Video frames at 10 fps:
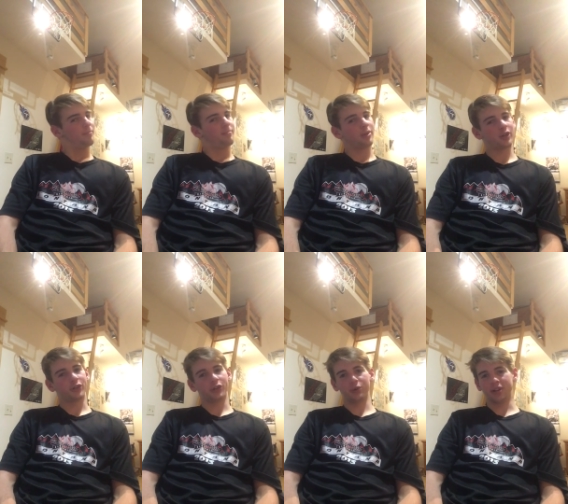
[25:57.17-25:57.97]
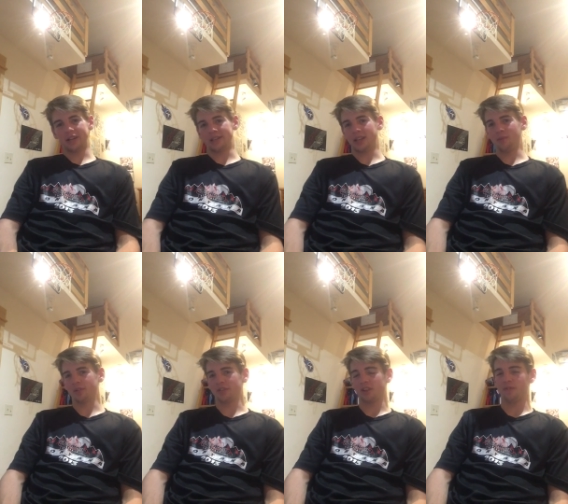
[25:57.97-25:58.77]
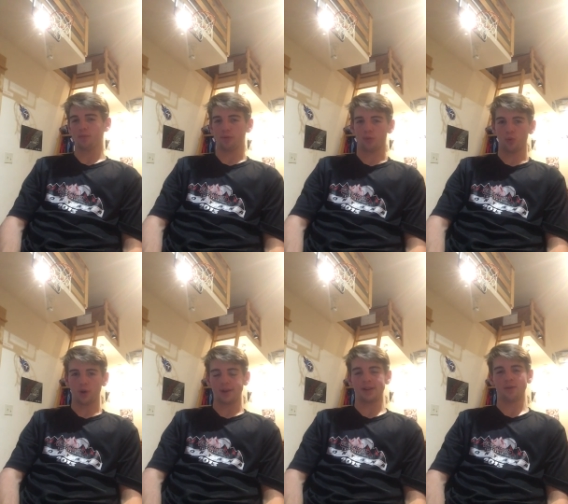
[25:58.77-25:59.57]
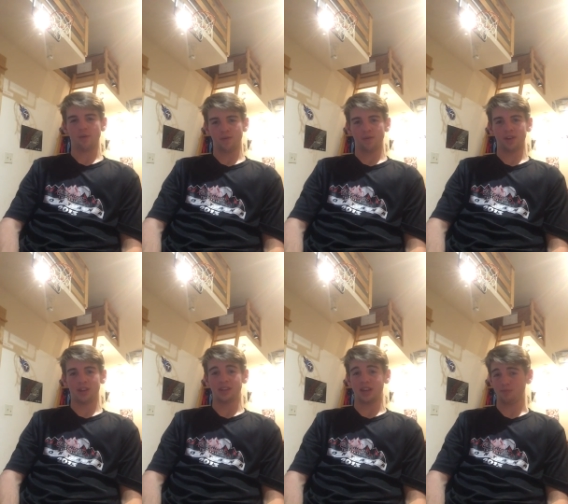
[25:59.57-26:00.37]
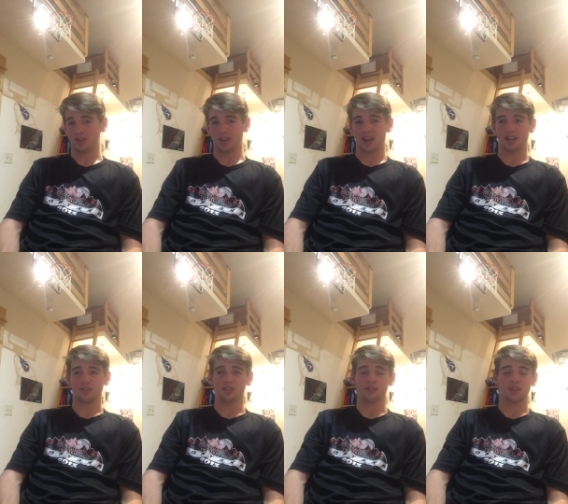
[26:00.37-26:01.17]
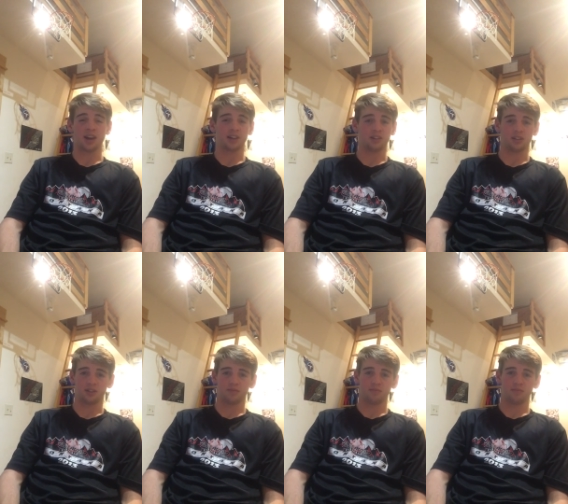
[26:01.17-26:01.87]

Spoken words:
But shooting 18% from three in the NBA does not cut it.